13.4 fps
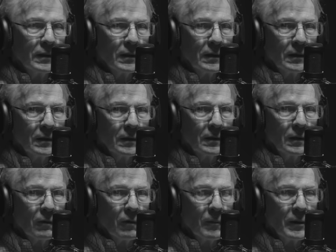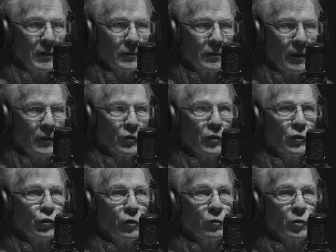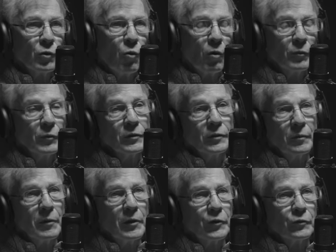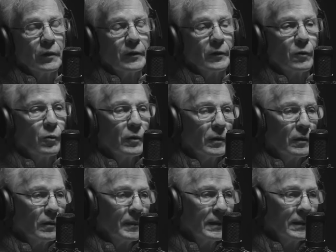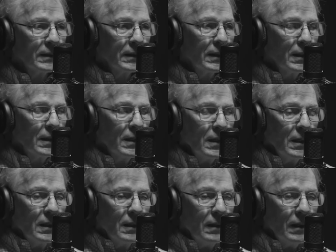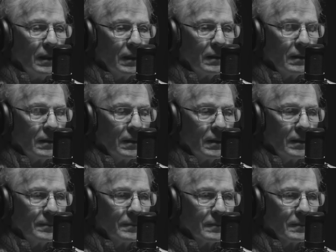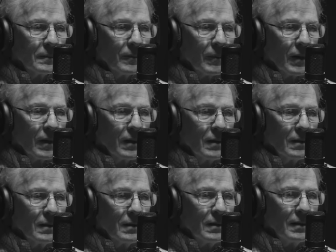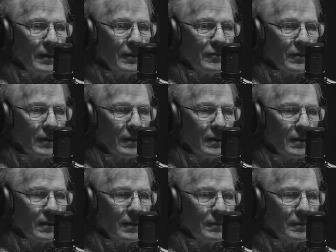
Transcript: to the Army's Adjutant General Corps, which is the administrative corps of the Army. And he said,